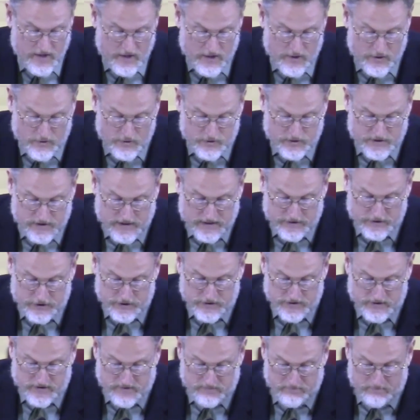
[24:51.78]
who
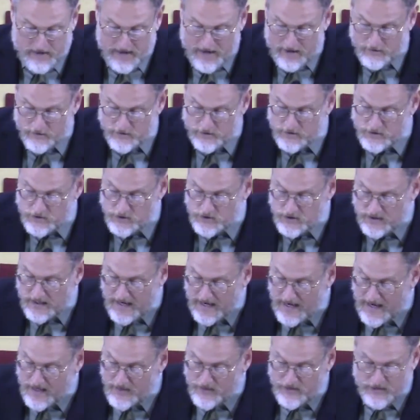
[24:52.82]
touches the mountains
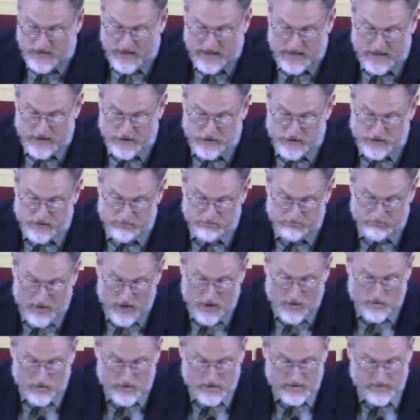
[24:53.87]
and they
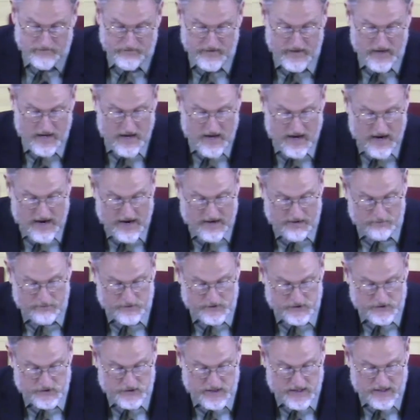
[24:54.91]
smoke. I
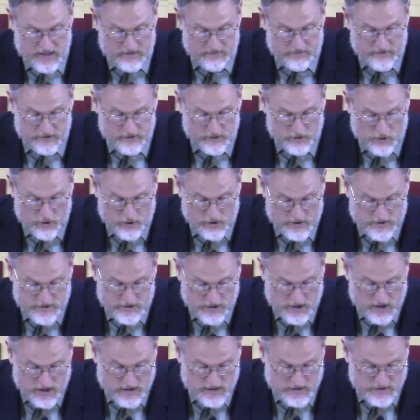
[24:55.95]
will sing of the Lord as
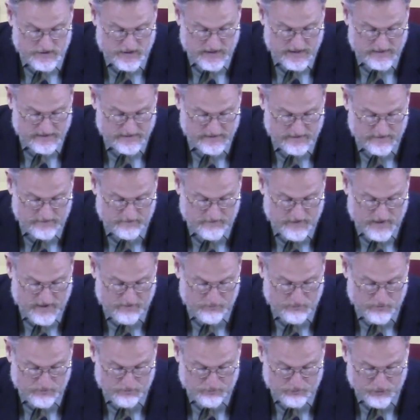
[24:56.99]
long as I live. I
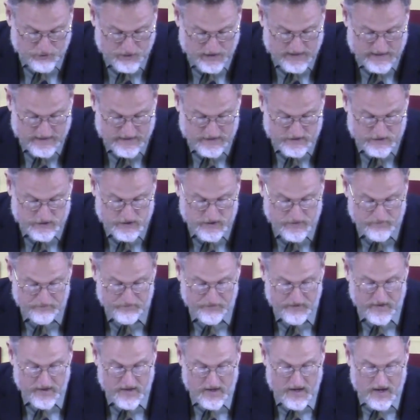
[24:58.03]
will praise,
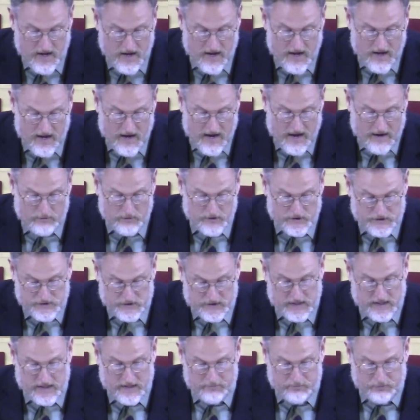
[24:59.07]
I will sing